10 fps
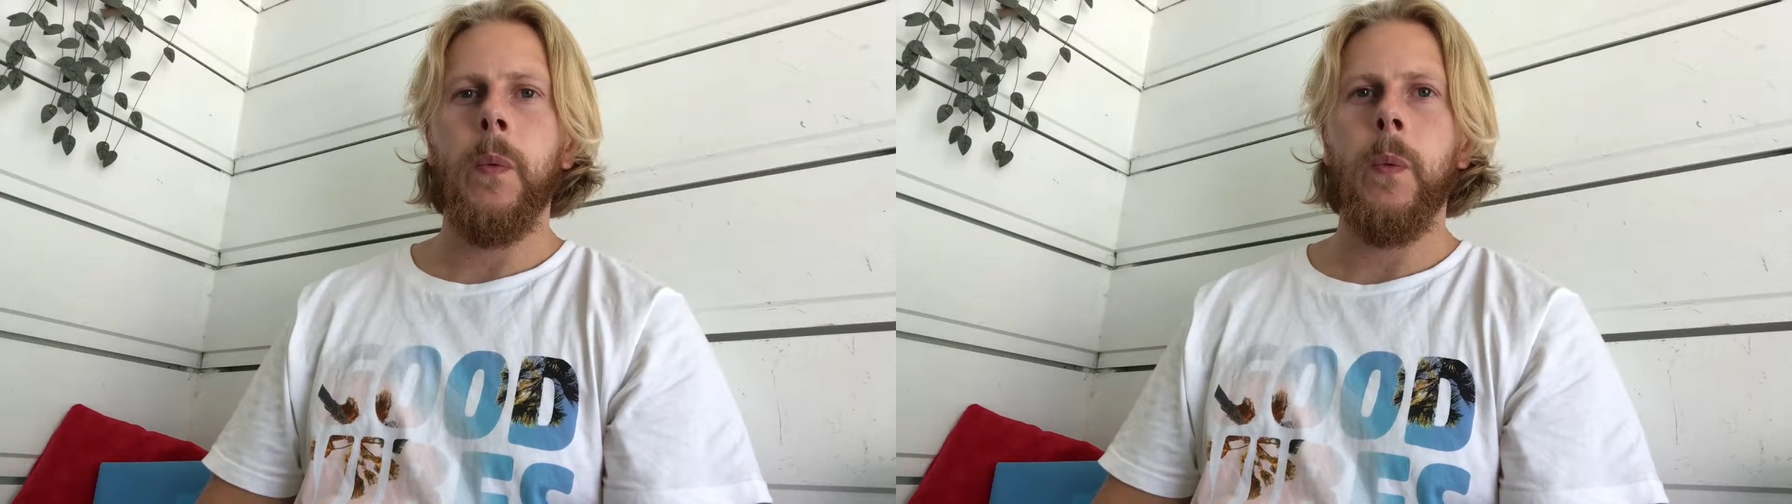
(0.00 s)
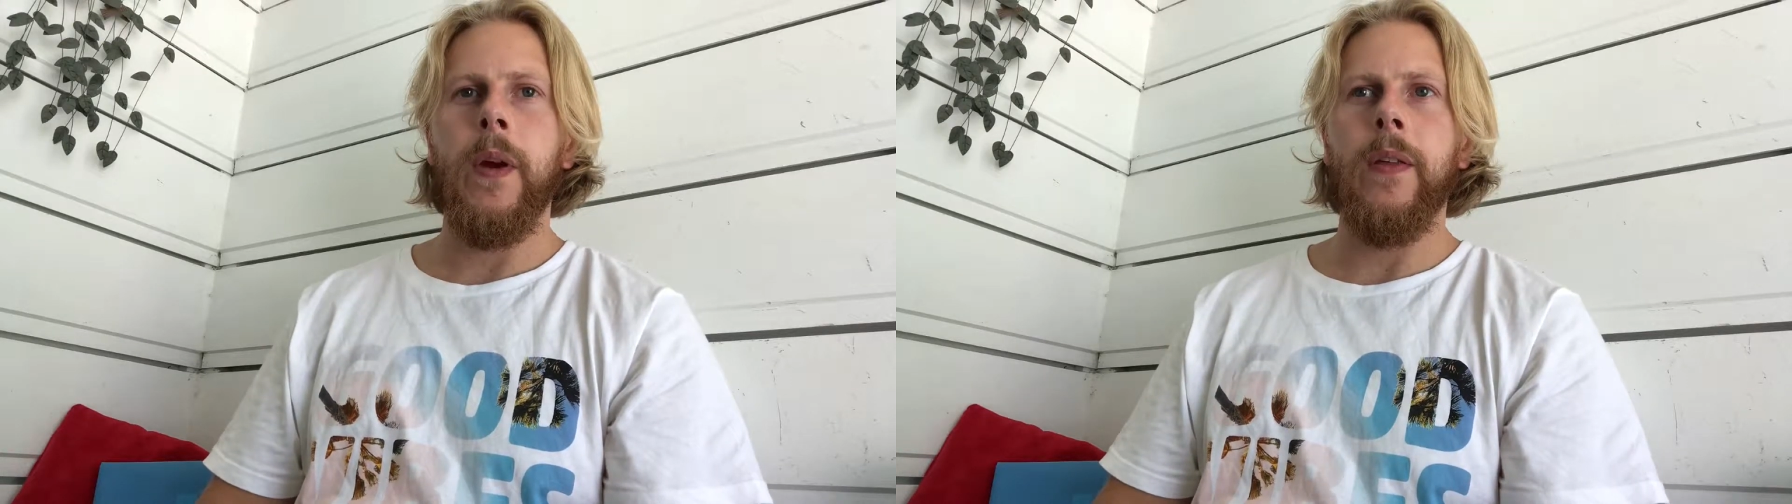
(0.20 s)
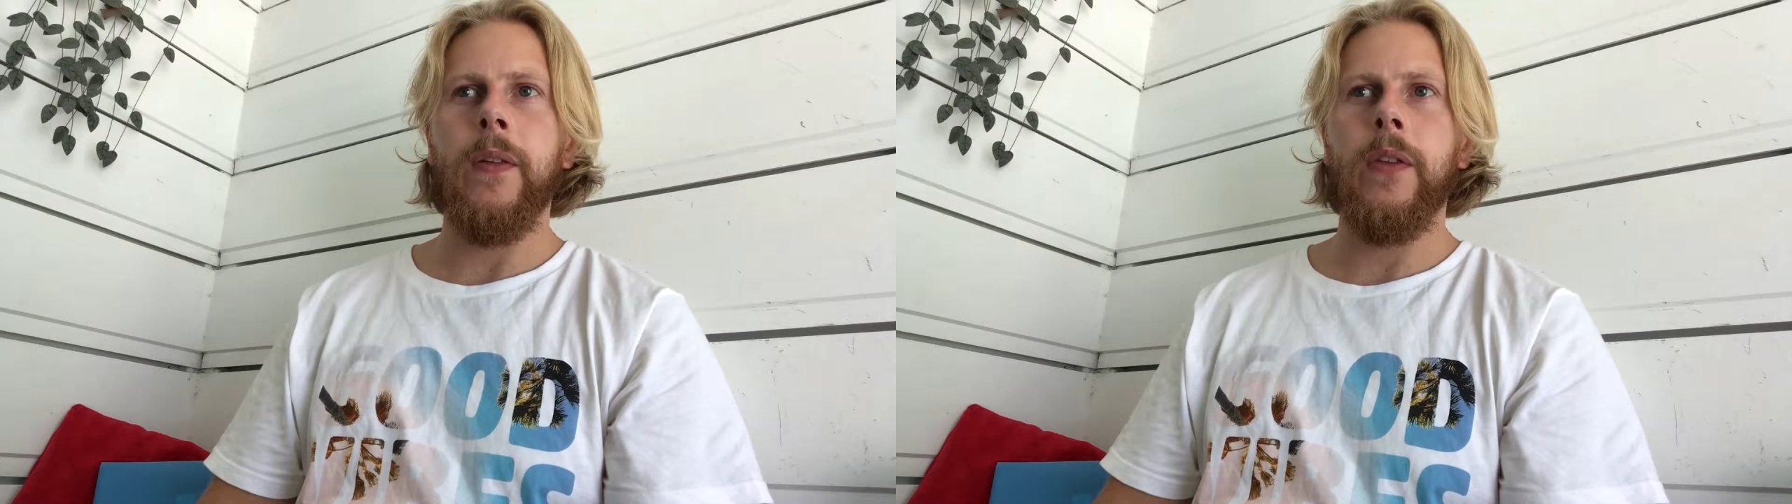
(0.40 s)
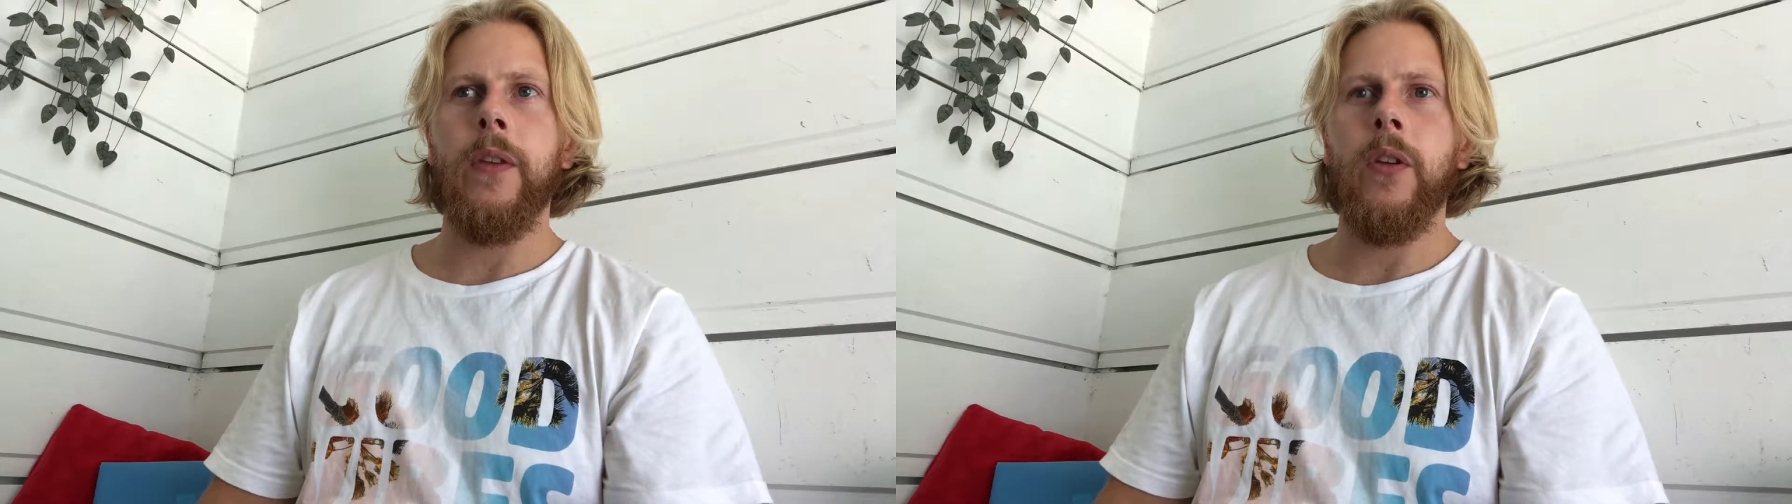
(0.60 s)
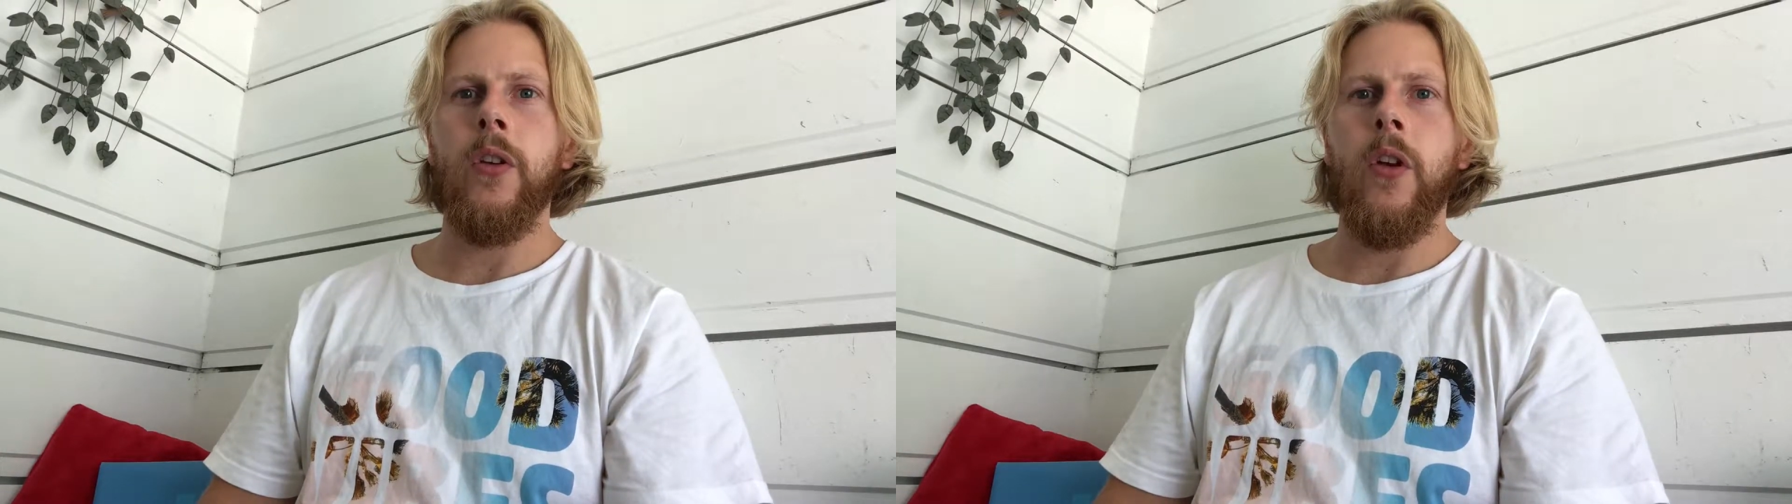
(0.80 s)
with
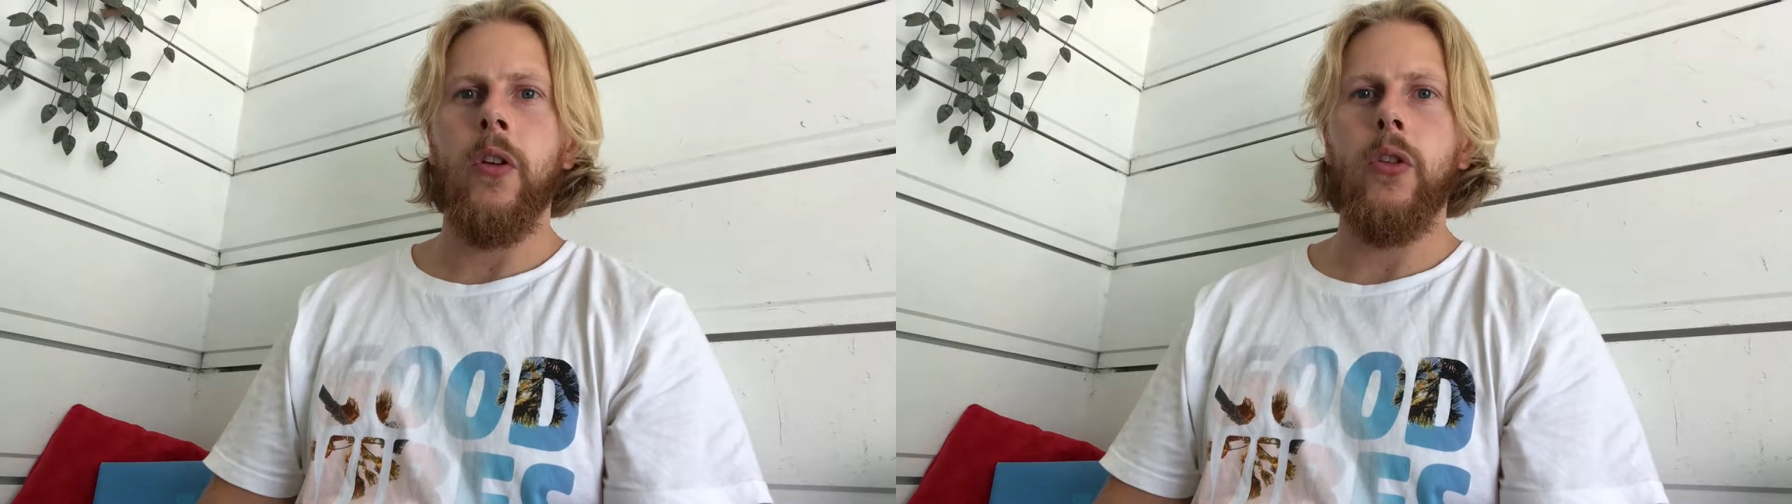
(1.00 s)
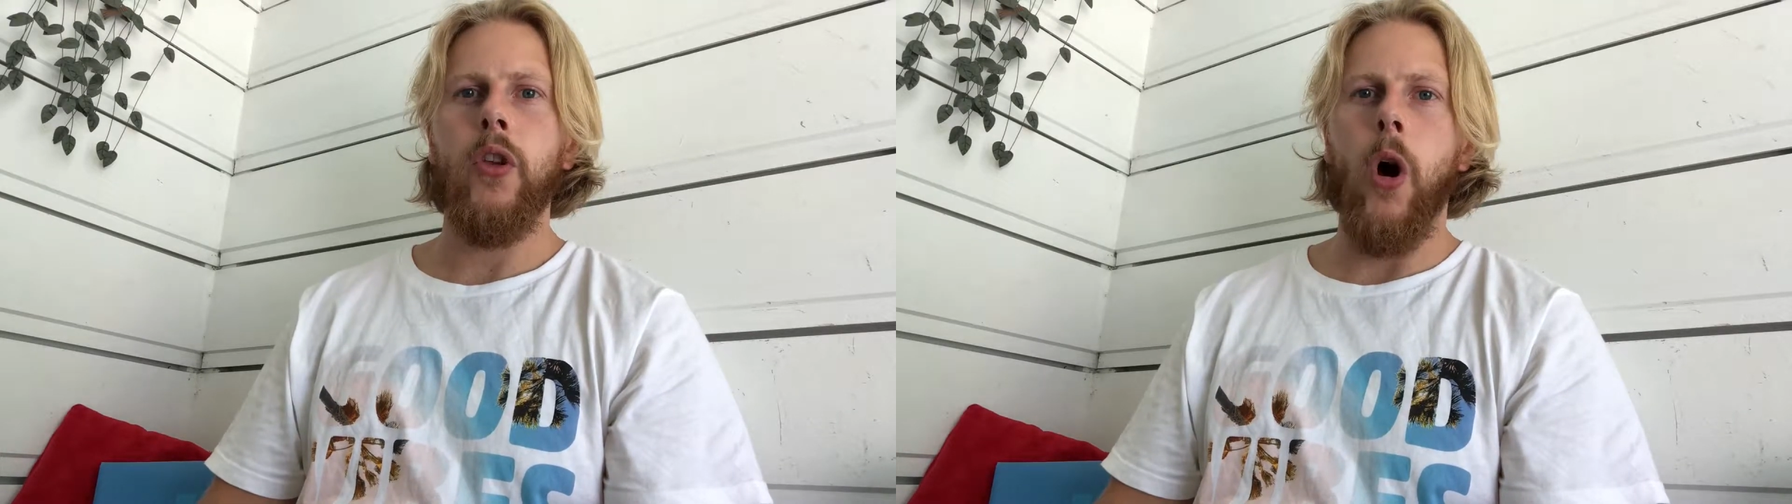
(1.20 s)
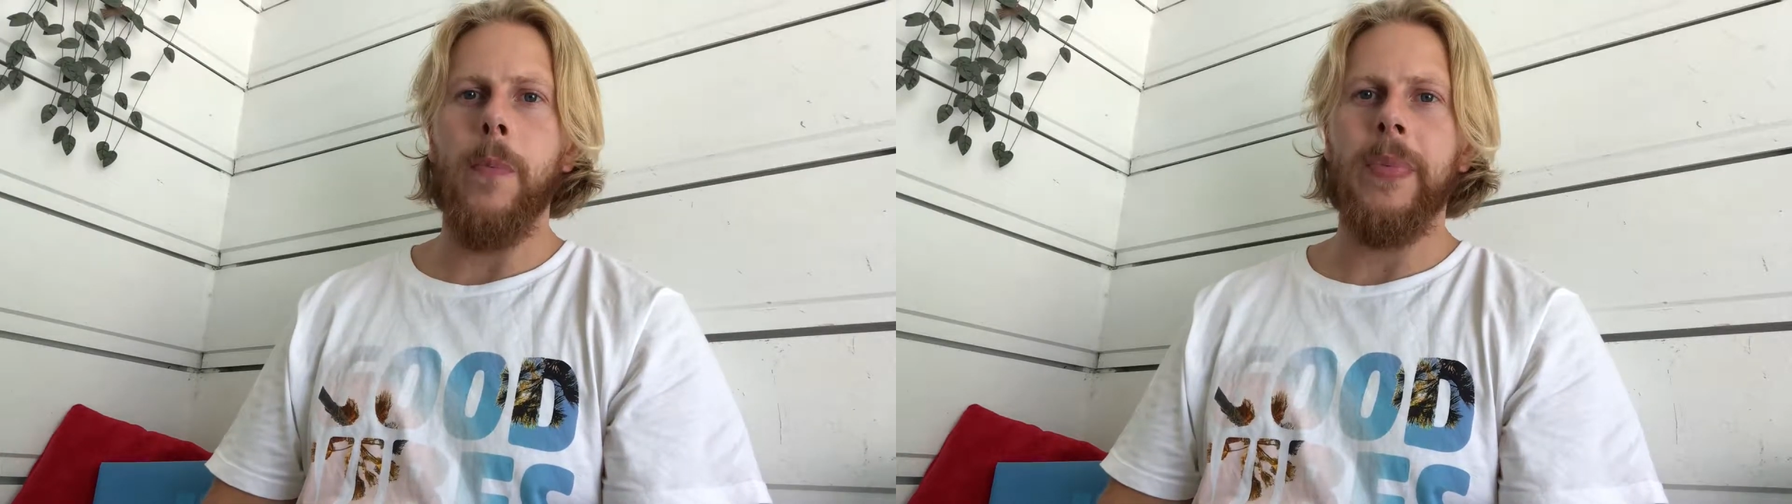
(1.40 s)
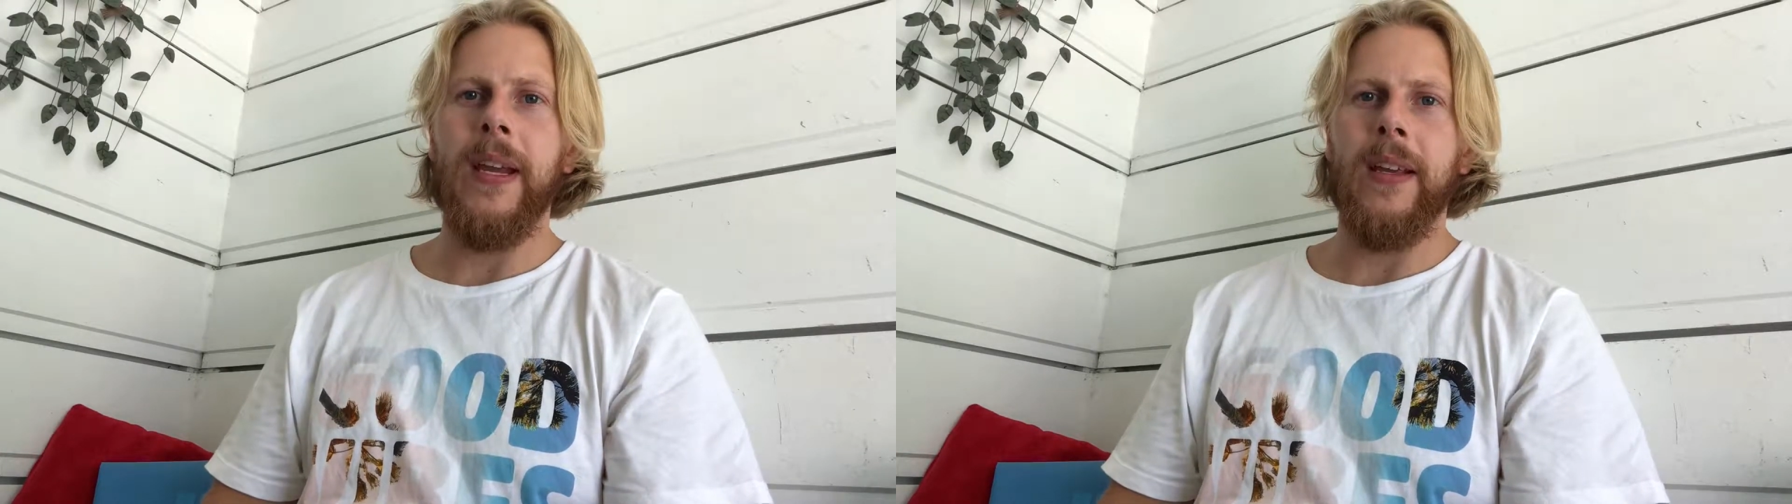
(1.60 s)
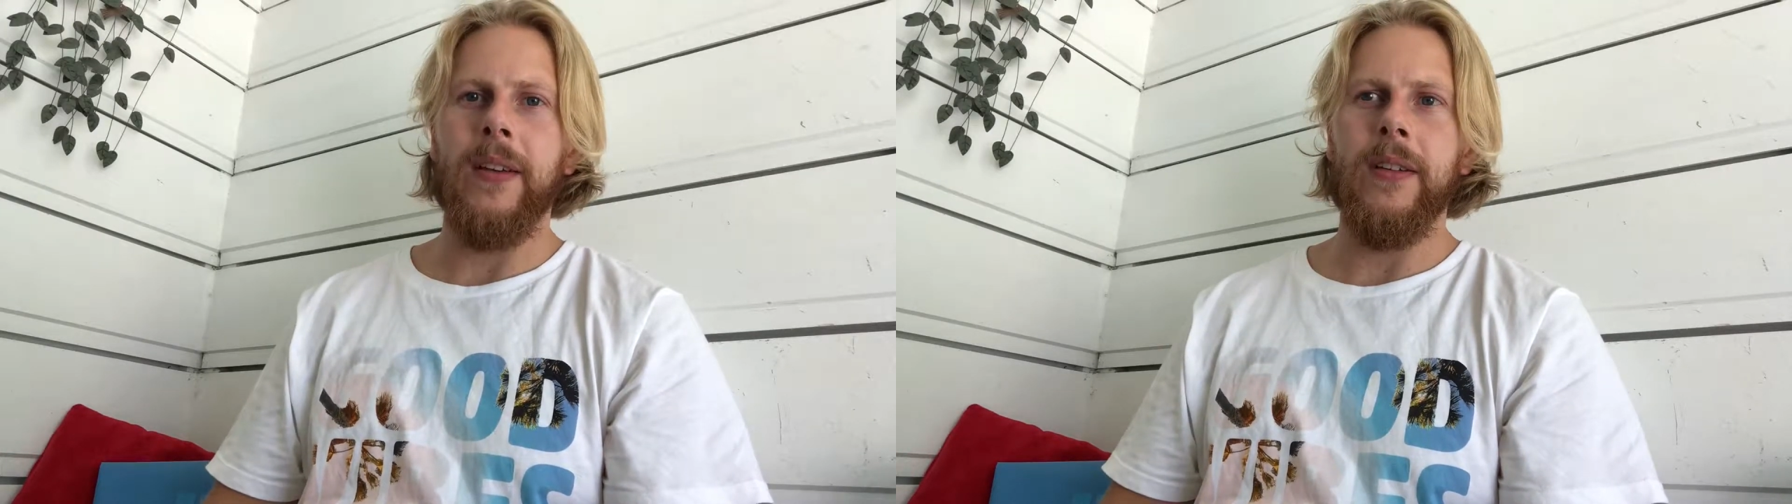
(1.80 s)
not
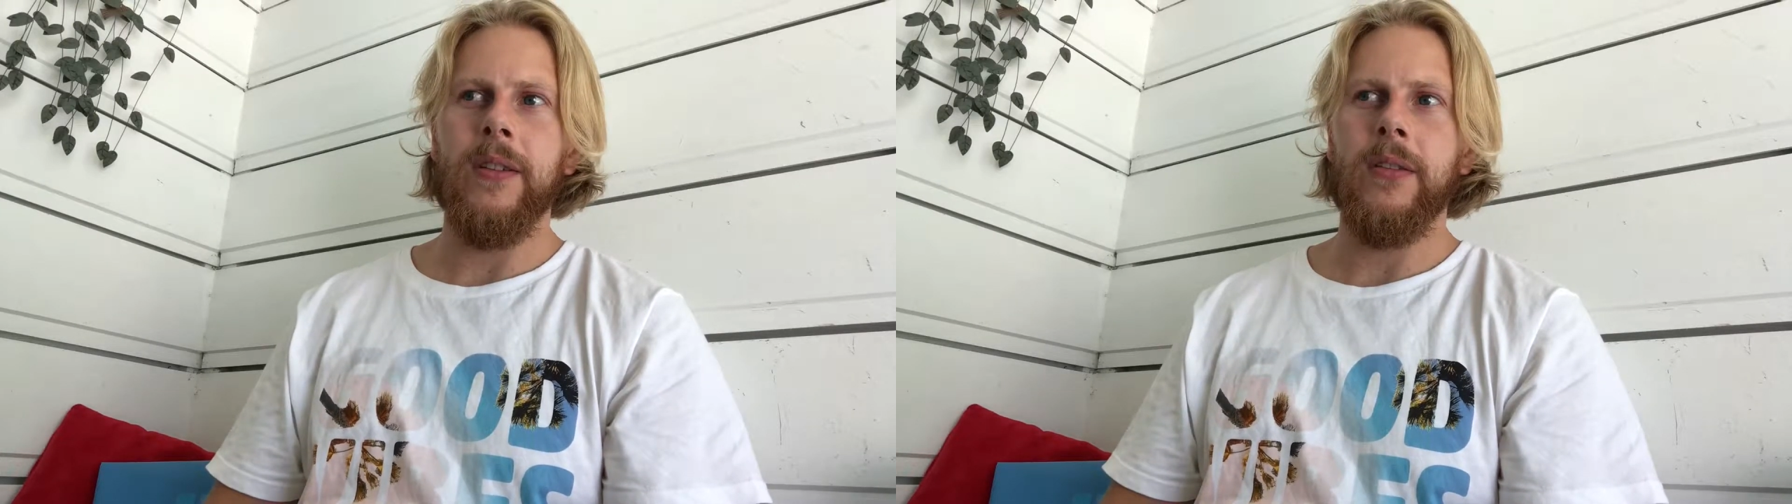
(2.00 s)
being